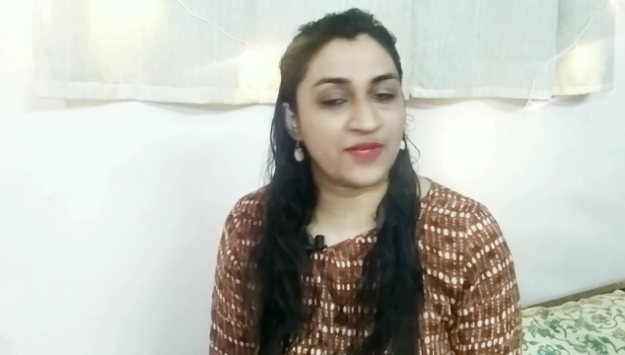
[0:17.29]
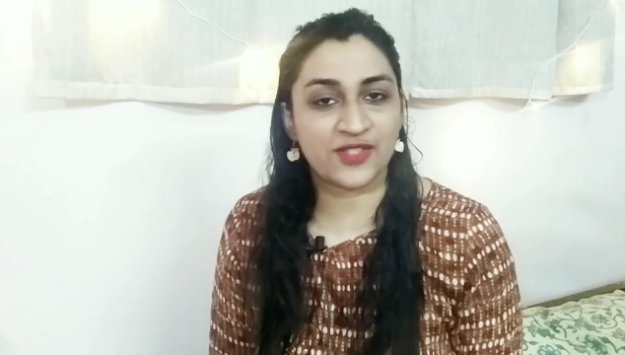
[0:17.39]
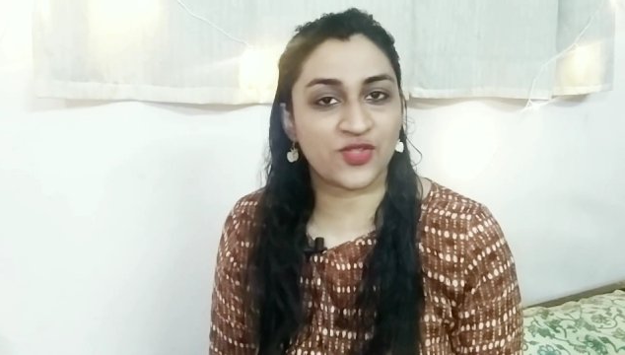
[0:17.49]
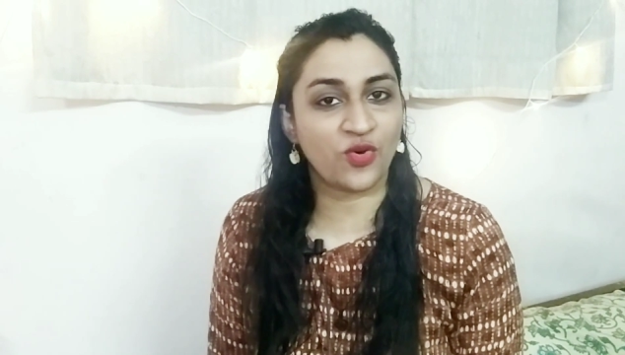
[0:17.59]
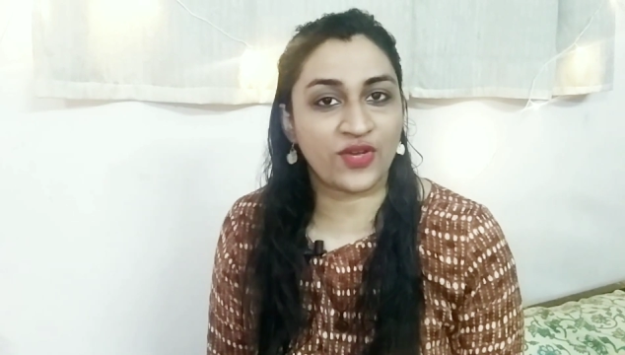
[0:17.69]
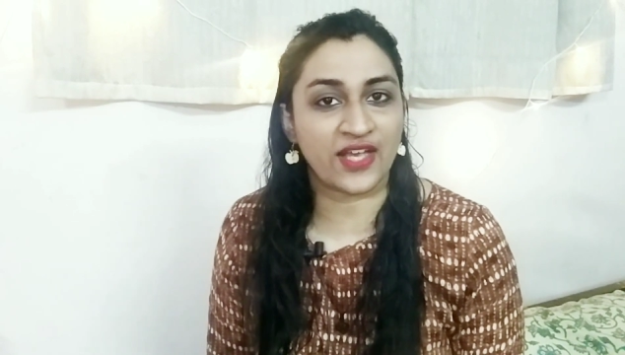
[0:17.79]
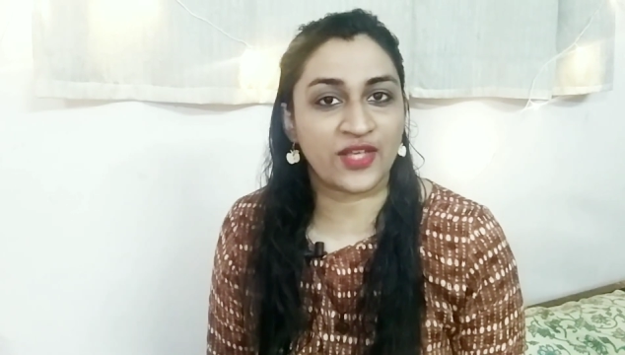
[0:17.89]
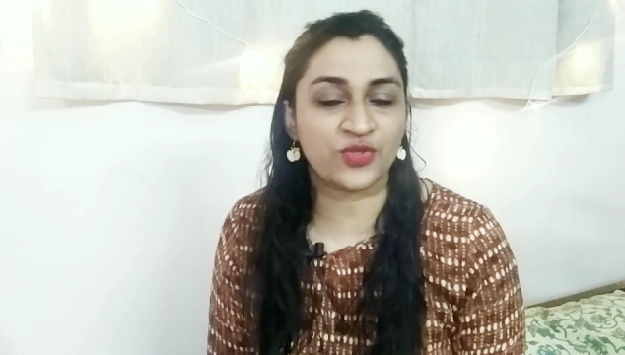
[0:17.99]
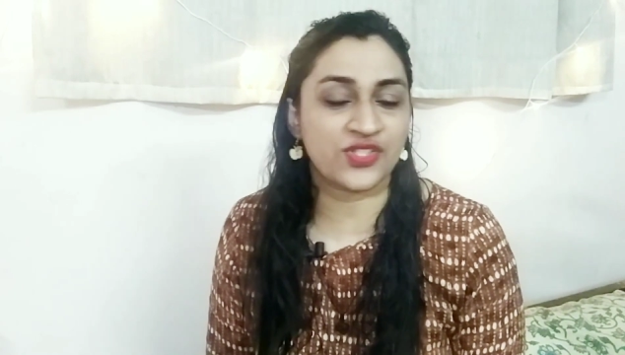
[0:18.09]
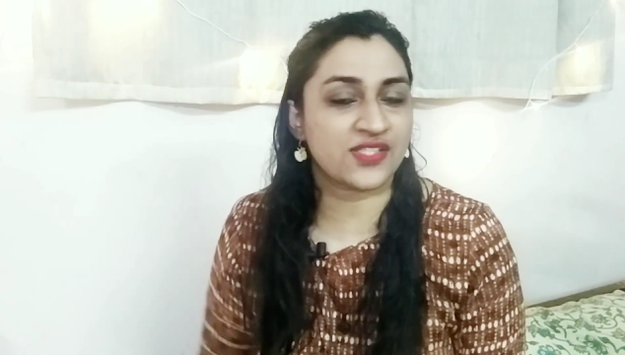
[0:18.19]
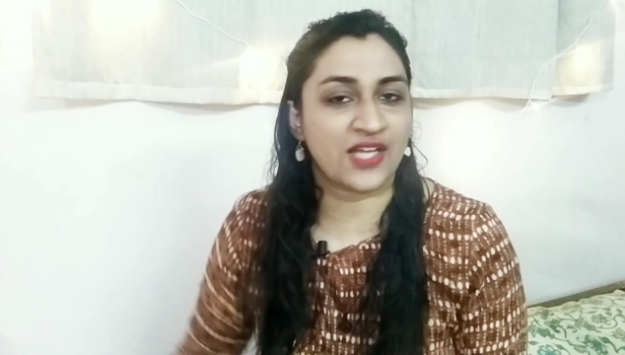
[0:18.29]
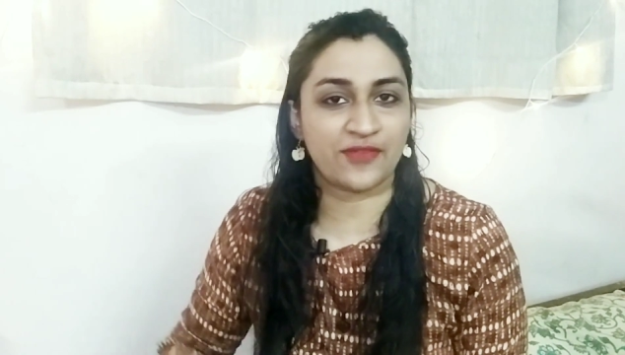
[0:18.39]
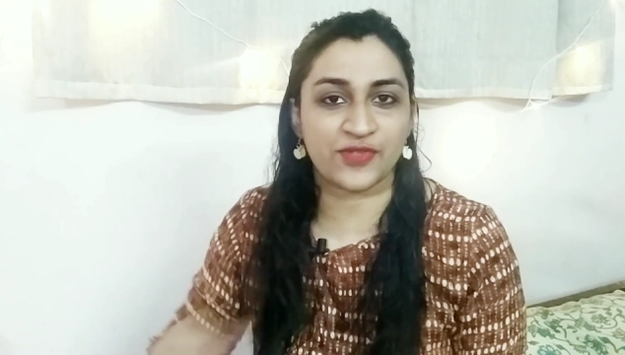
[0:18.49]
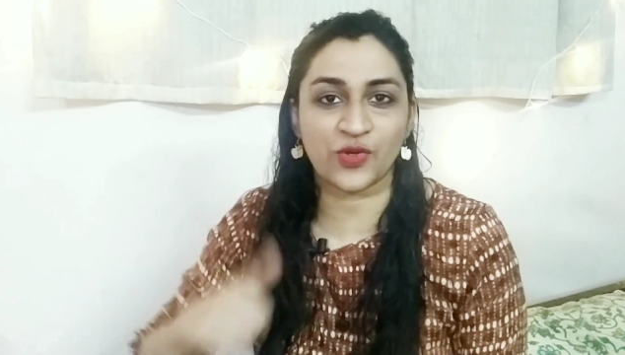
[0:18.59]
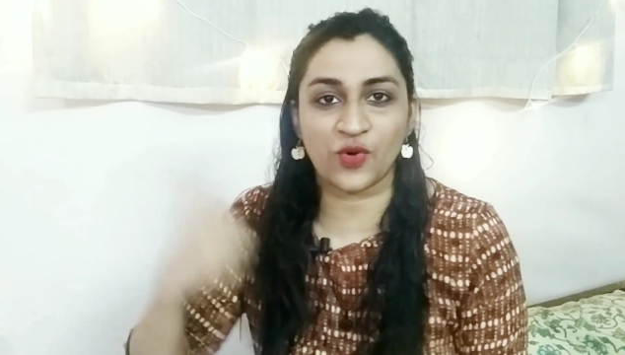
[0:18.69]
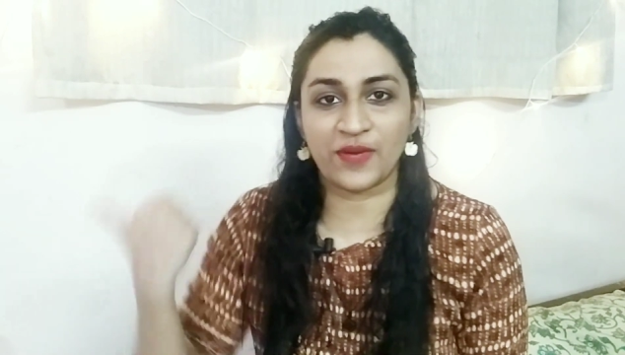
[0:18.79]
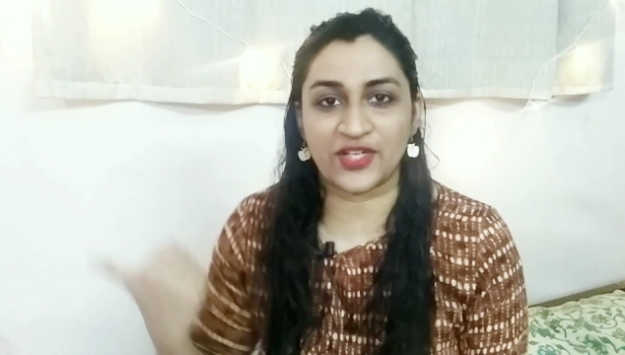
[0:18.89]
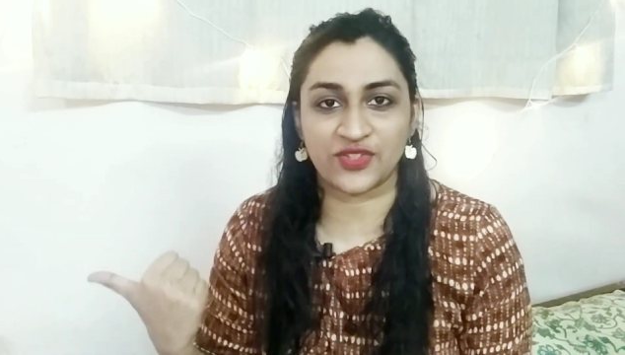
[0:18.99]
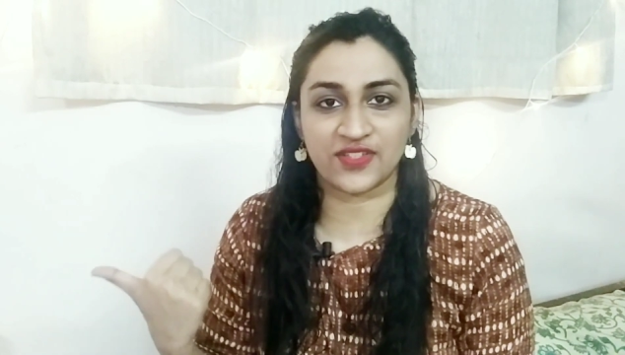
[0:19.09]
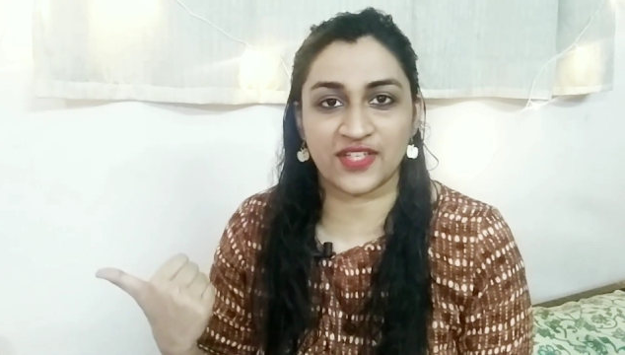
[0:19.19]
It's okay. You just have to go
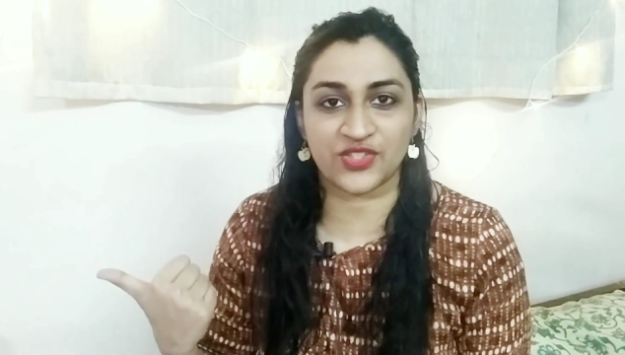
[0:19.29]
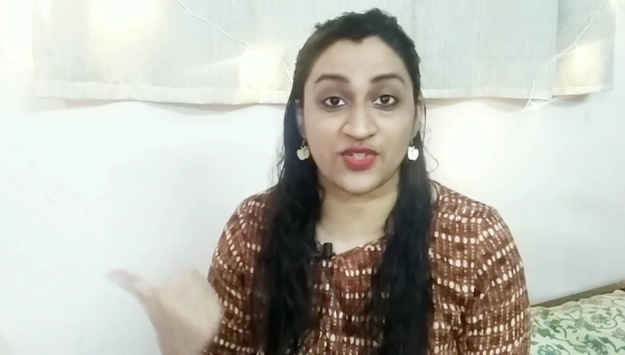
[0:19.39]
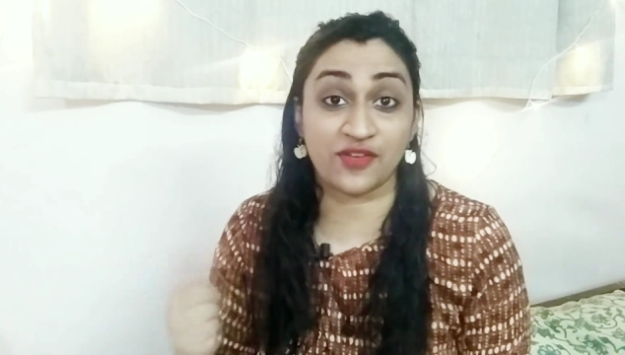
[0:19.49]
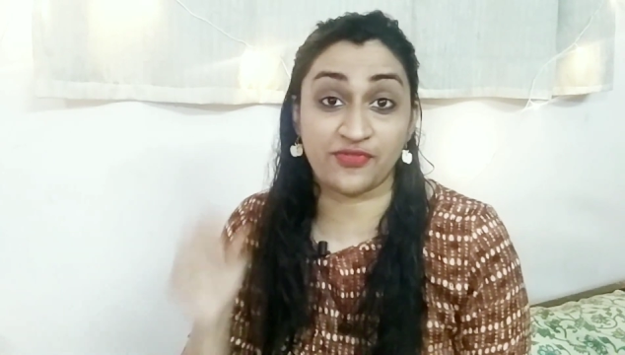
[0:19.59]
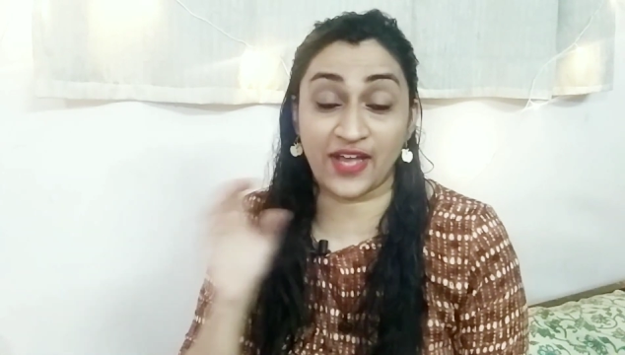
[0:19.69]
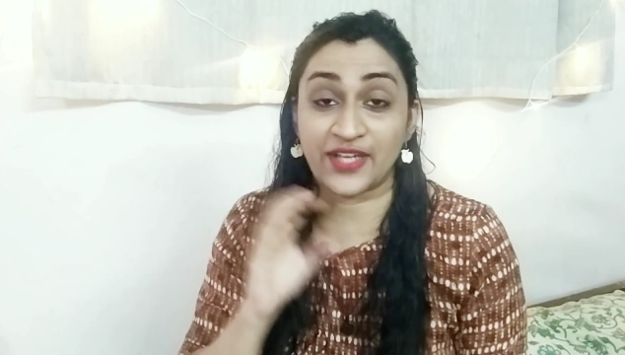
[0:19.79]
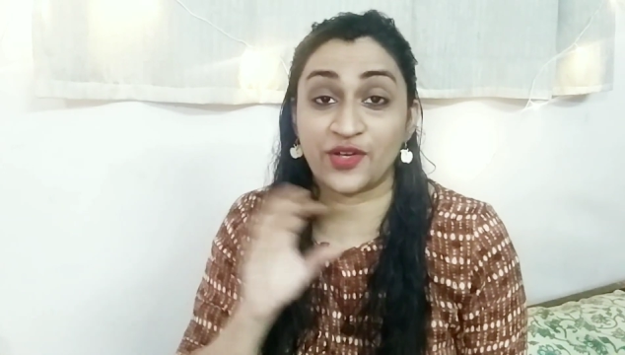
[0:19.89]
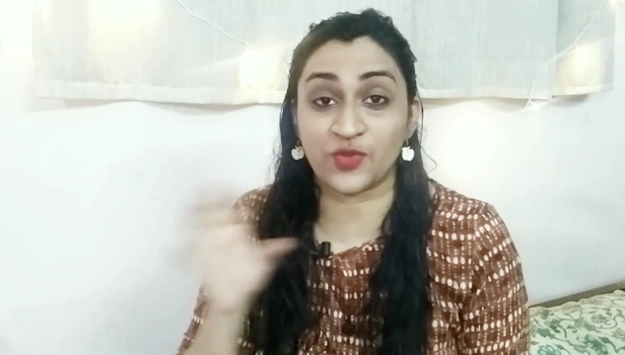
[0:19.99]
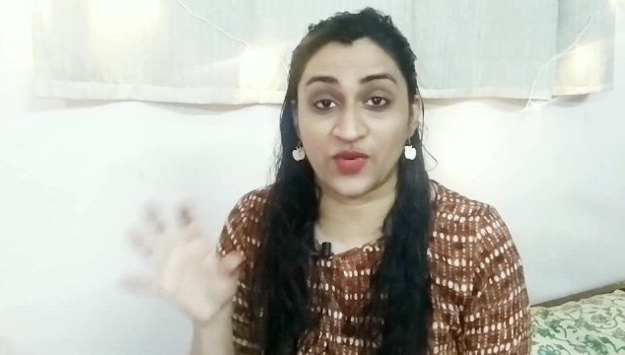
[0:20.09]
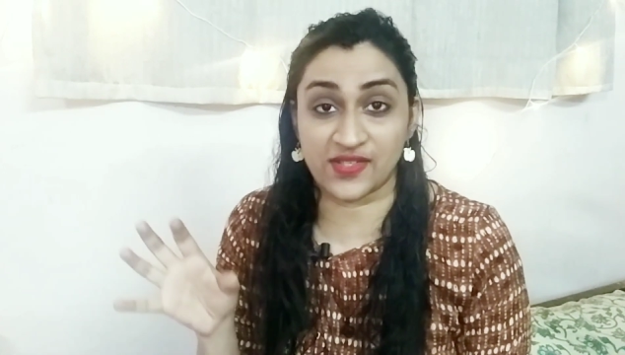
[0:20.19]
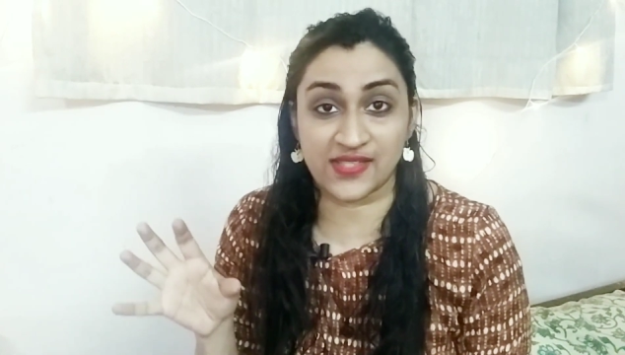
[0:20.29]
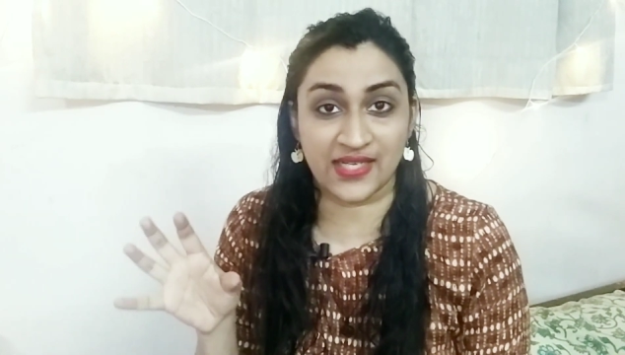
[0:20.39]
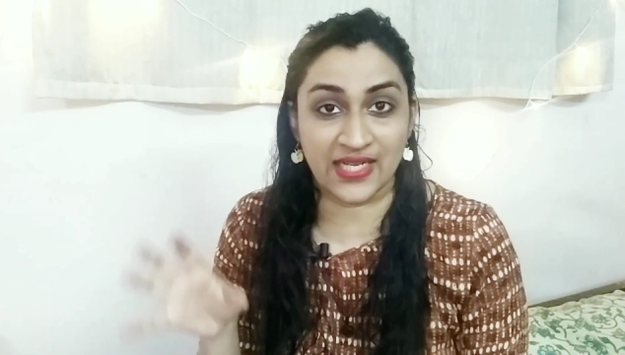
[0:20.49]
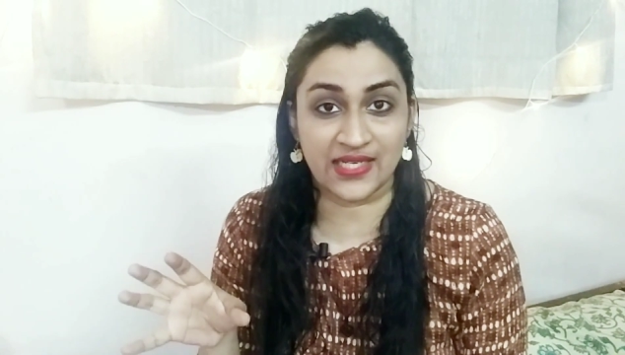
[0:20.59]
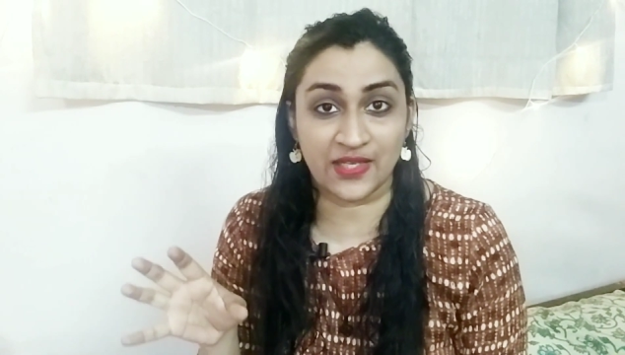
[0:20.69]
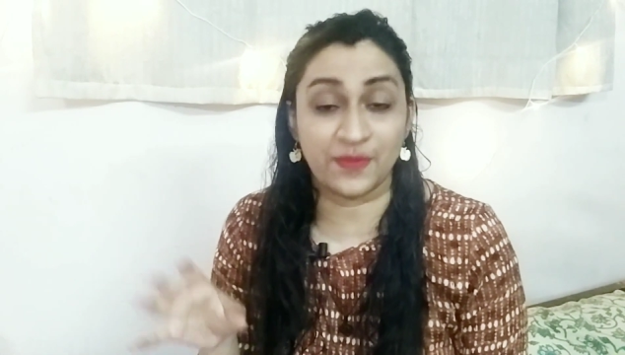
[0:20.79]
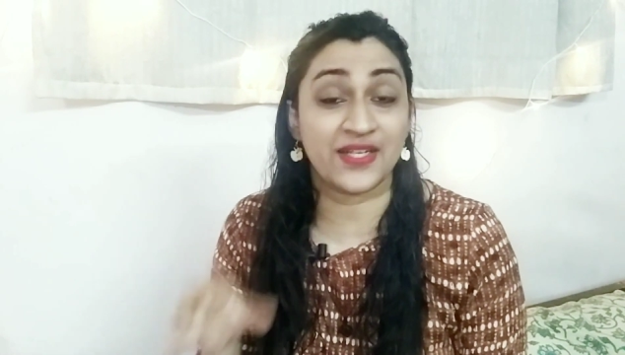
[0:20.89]
back to the dictionary, find out what is an idiom.